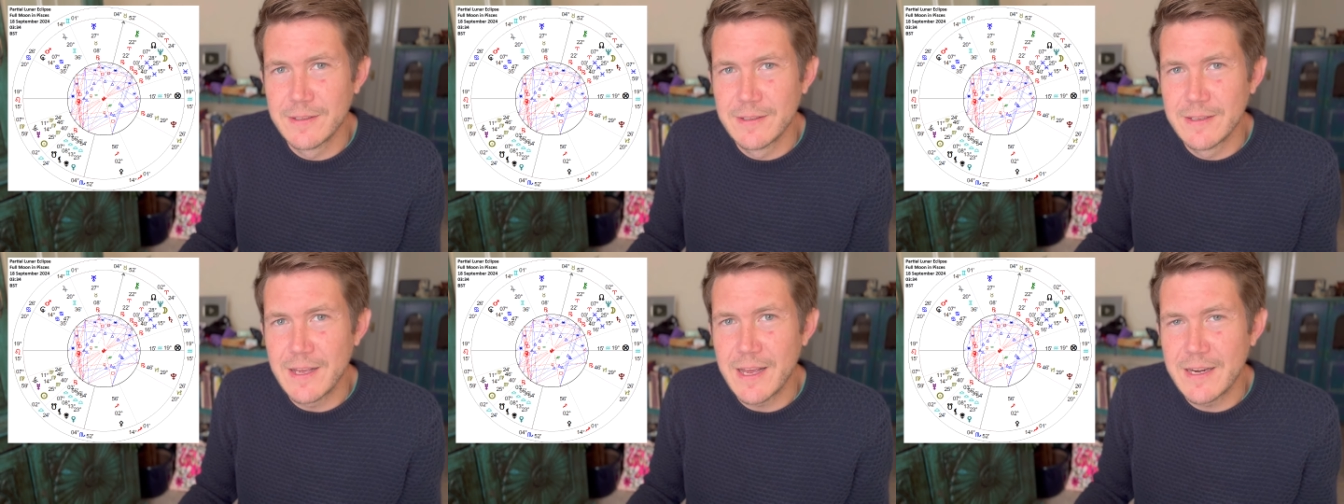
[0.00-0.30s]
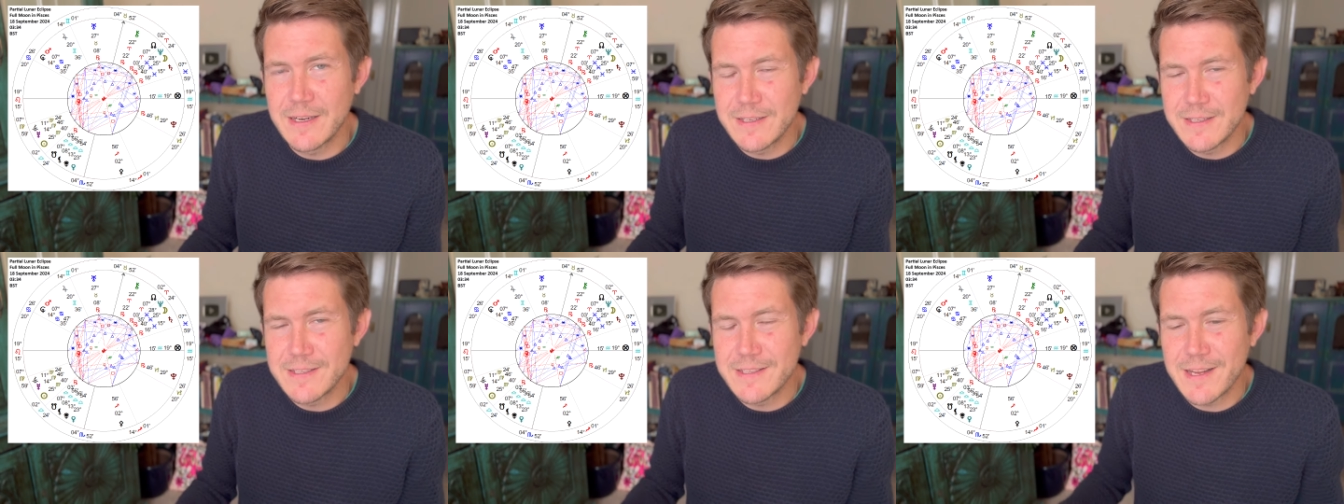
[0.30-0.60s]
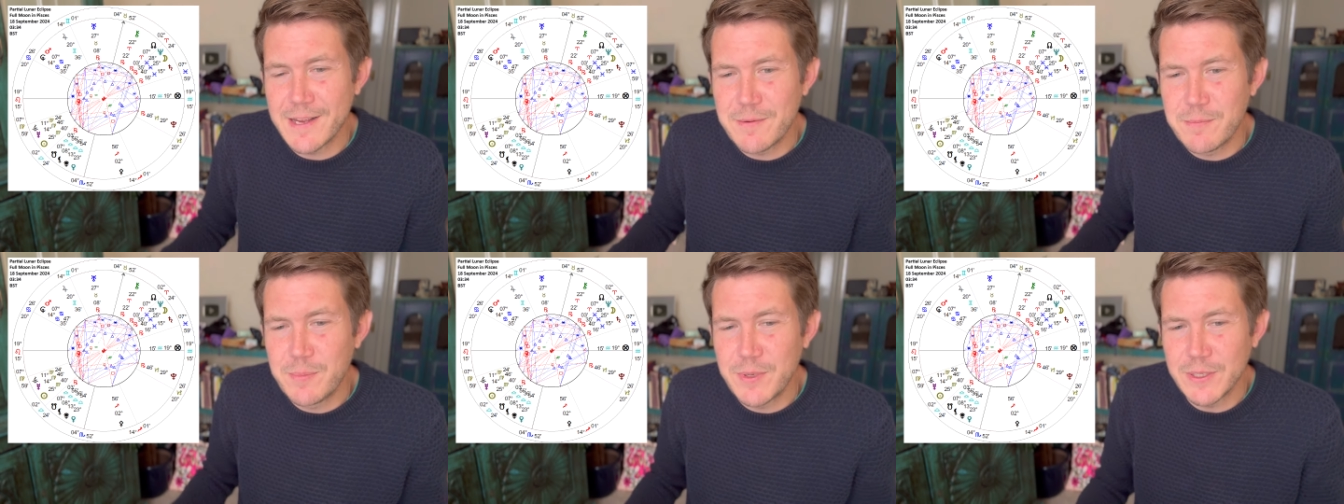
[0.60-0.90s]
and
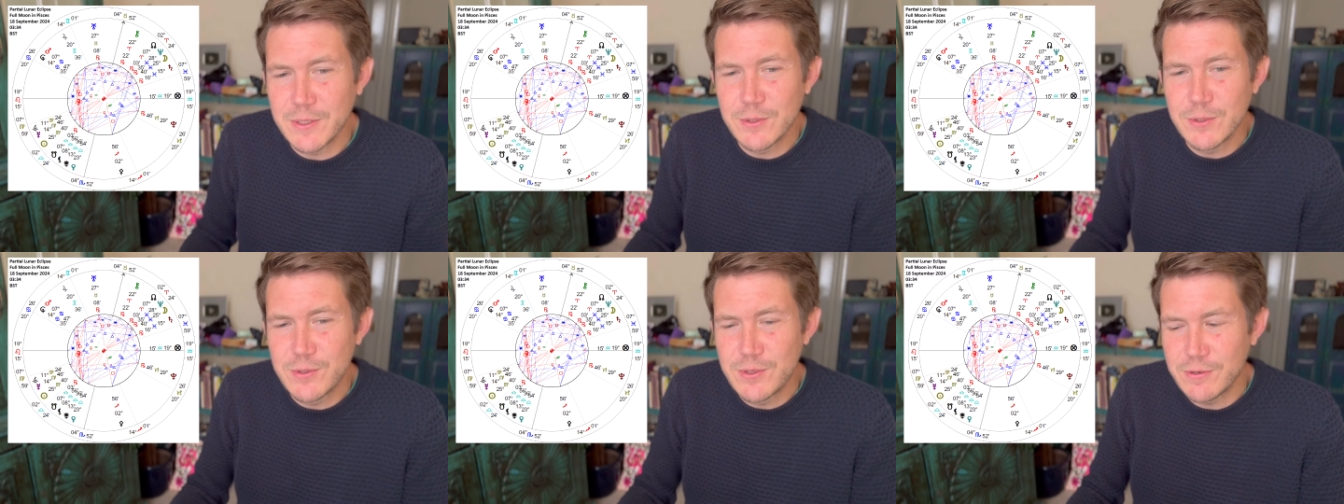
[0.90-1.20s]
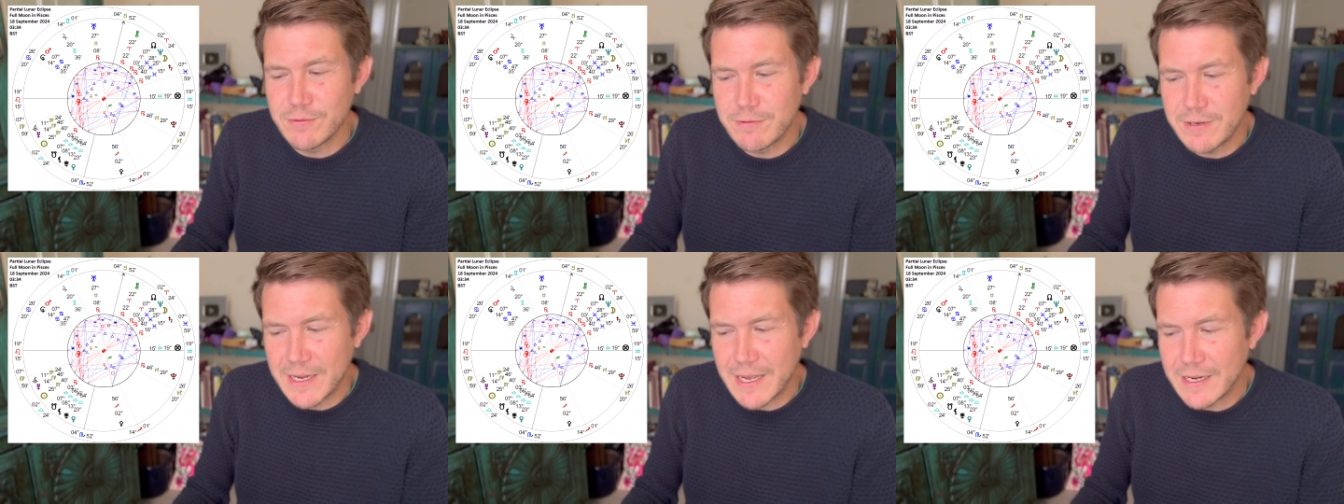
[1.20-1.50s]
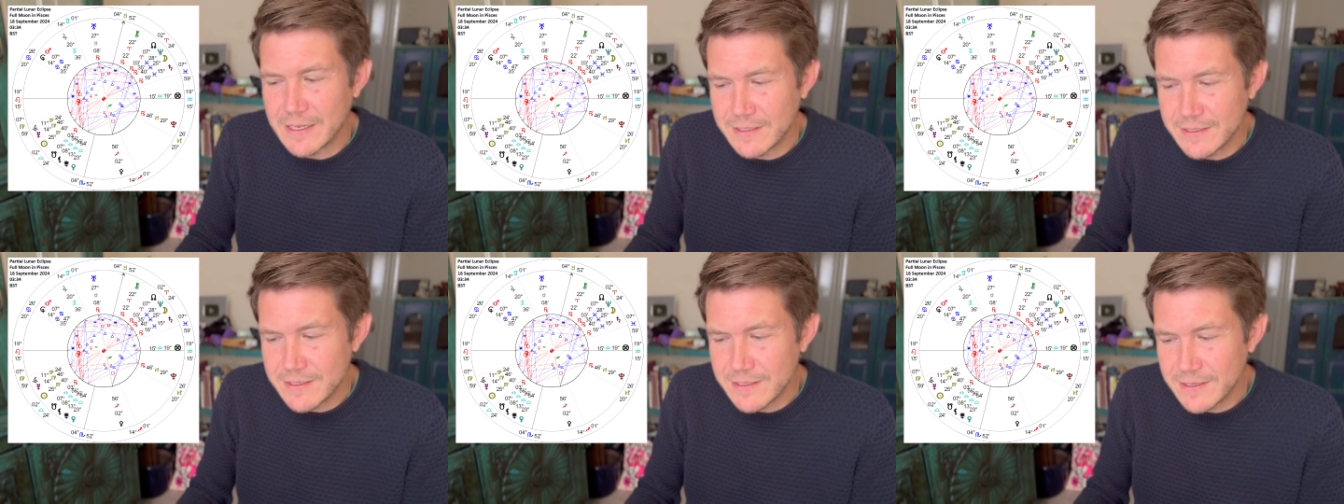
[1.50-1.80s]
instead build your
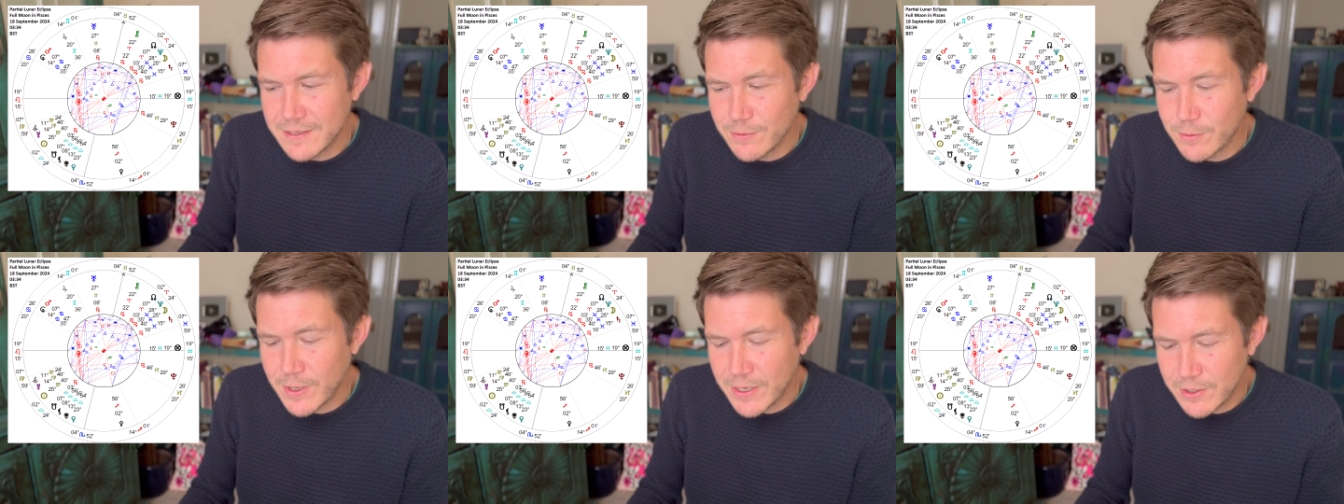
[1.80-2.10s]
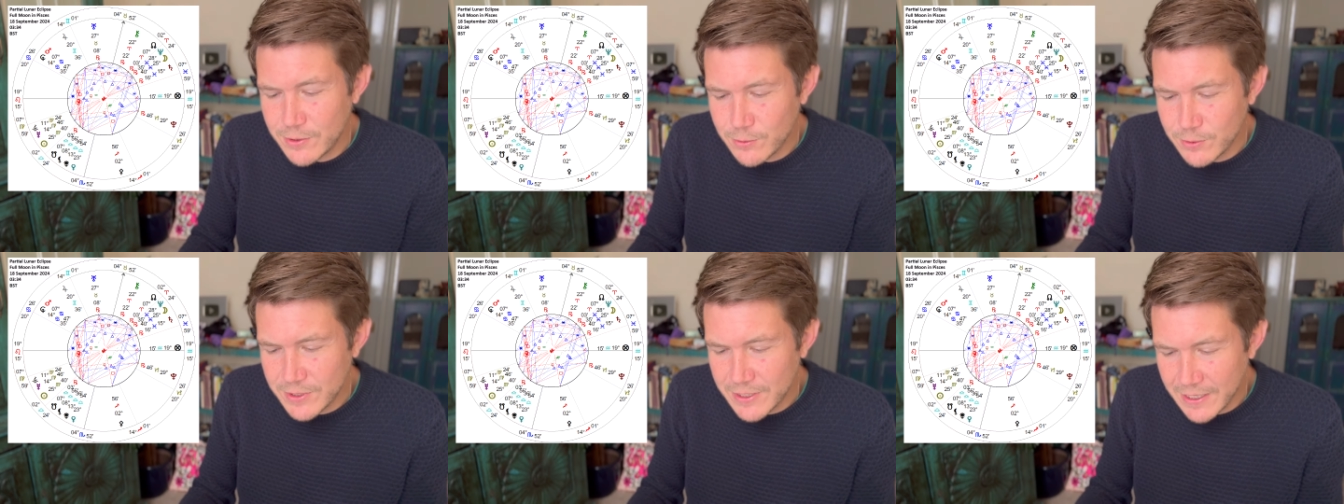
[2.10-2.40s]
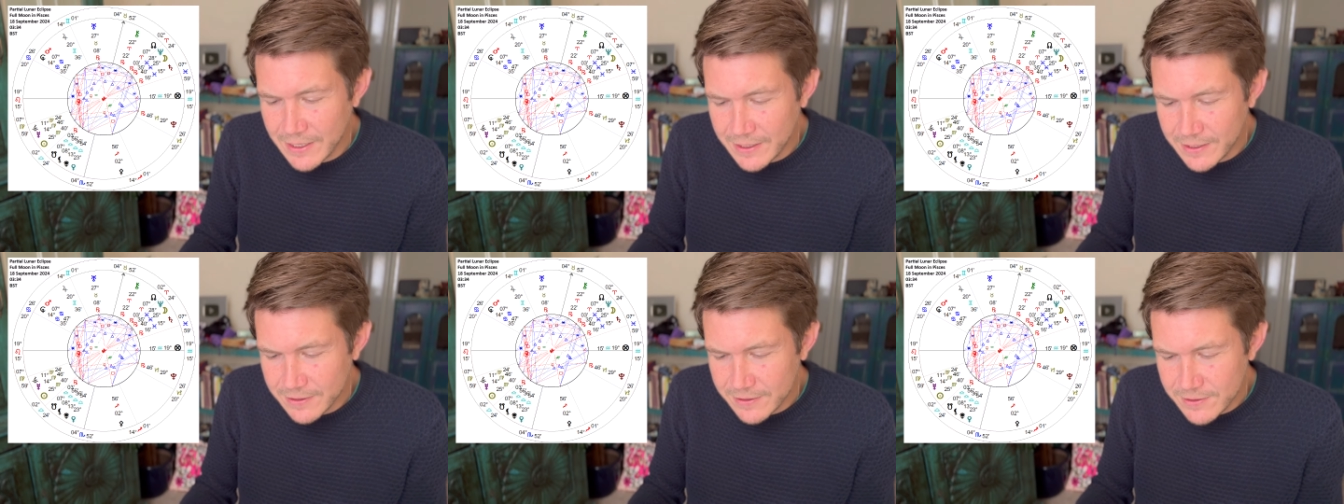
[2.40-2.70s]
reality the way you would
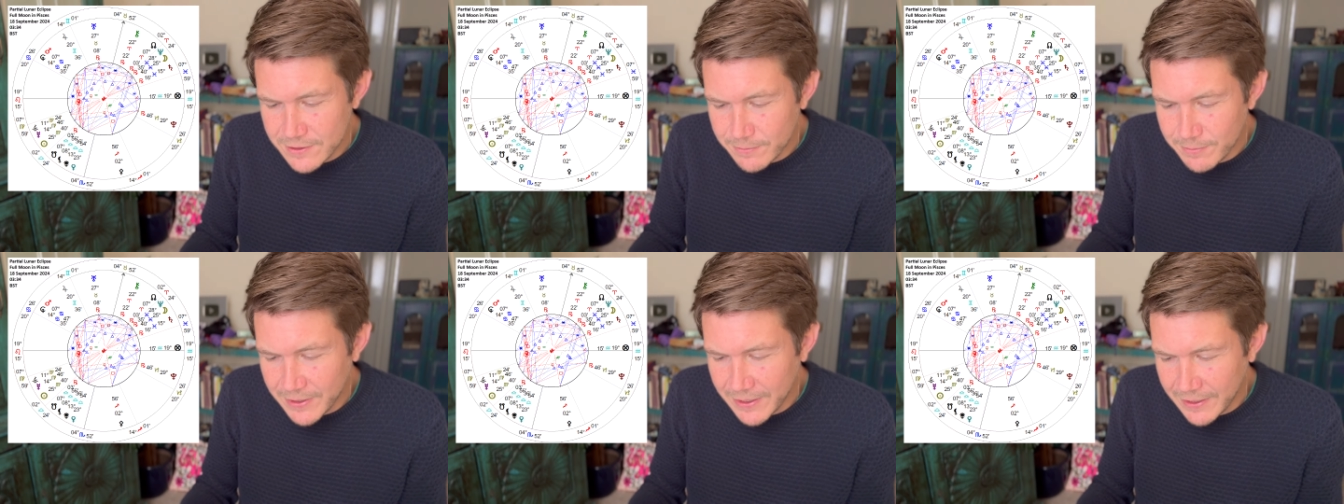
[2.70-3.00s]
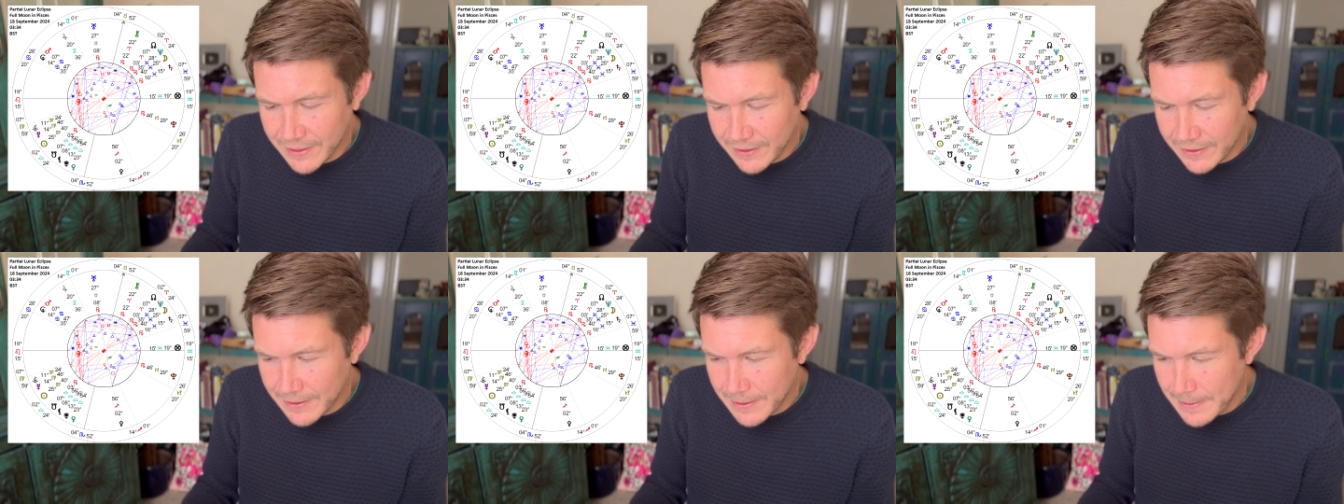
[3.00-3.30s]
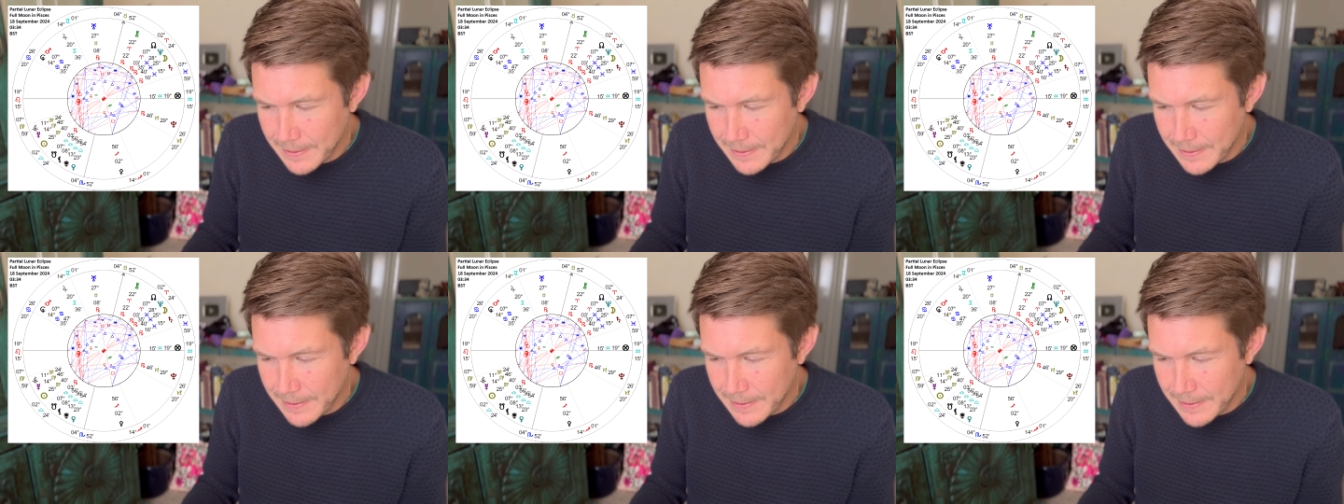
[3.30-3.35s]
like it to be.